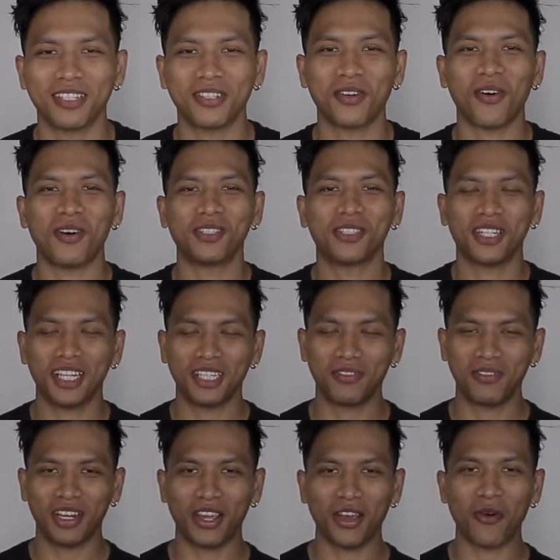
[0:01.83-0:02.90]
So on today's
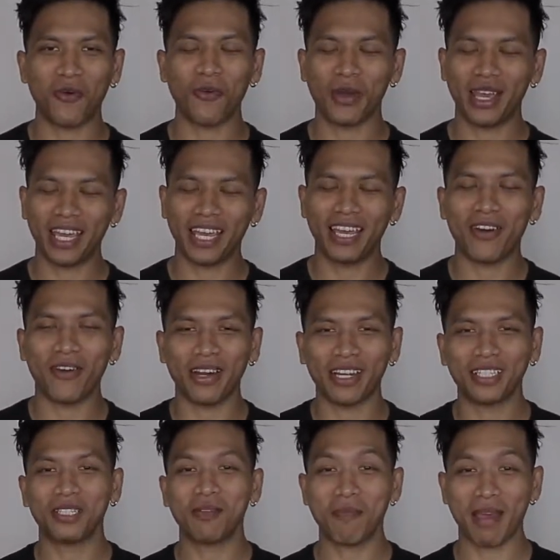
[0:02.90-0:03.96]
video, we
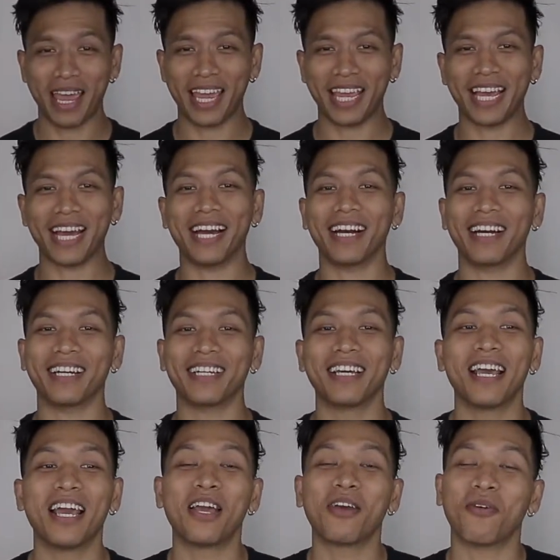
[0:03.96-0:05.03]
going to make a
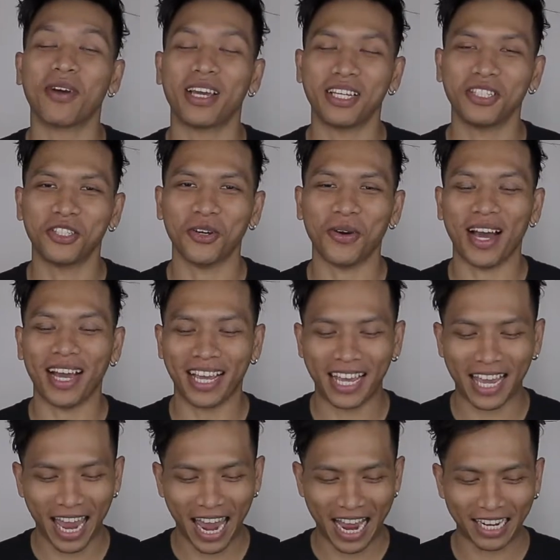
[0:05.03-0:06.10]
cooking show
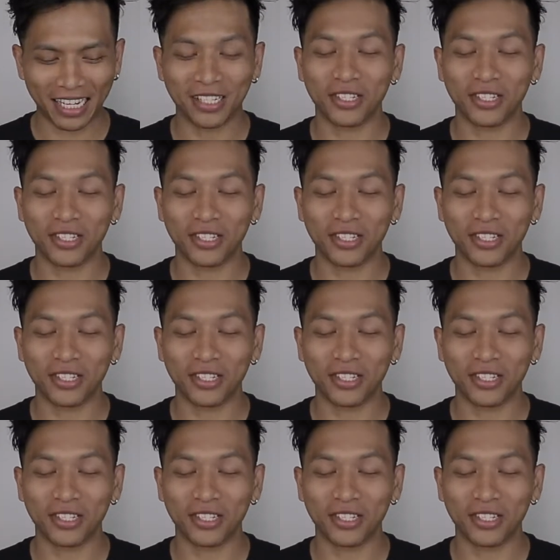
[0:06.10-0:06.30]
again.